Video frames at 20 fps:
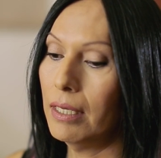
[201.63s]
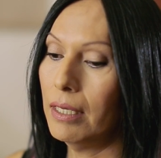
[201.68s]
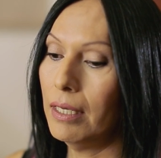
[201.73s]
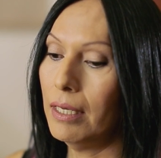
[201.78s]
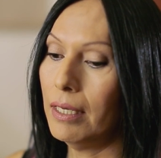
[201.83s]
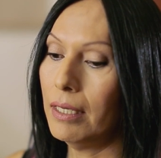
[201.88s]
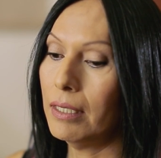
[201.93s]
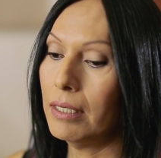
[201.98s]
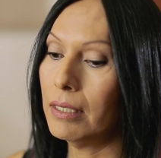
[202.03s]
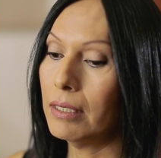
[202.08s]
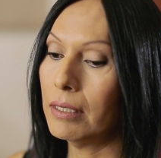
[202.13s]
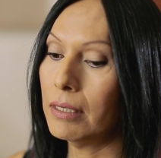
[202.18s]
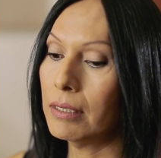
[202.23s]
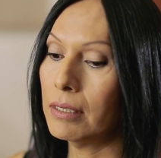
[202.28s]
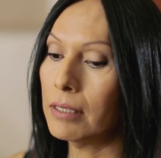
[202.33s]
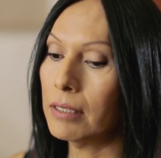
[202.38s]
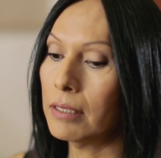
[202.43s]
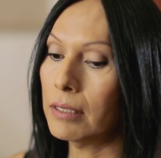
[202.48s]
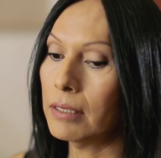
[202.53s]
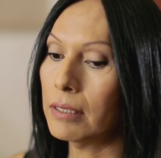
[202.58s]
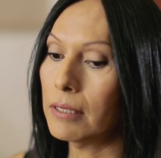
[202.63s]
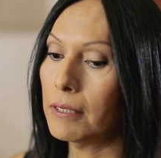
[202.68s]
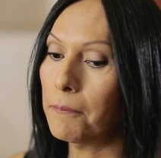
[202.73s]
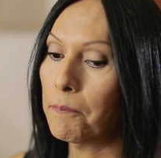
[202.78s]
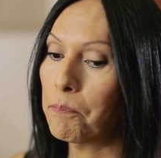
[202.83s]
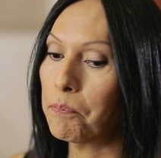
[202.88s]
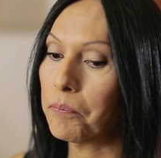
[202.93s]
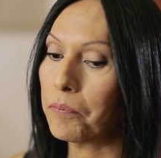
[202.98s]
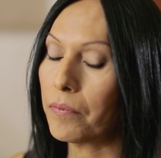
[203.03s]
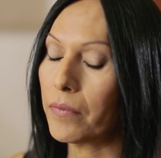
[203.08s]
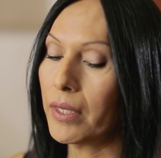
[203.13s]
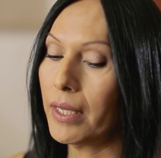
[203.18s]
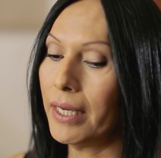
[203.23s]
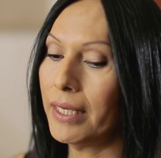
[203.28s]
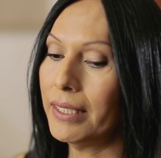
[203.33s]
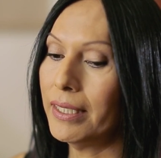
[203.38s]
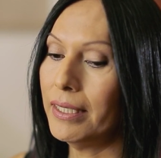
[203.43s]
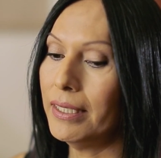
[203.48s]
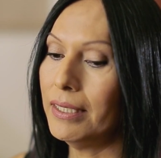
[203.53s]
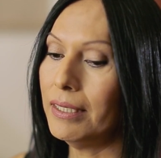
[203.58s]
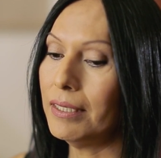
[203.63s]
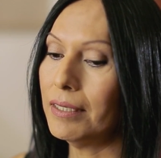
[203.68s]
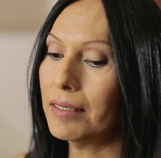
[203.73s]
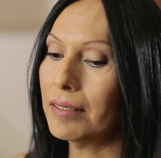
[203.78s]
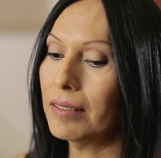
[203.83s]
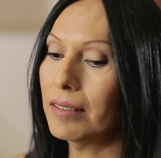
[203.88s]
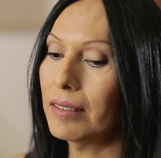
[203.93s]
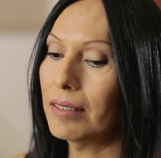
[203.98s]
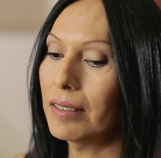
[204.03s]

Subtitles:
And I think,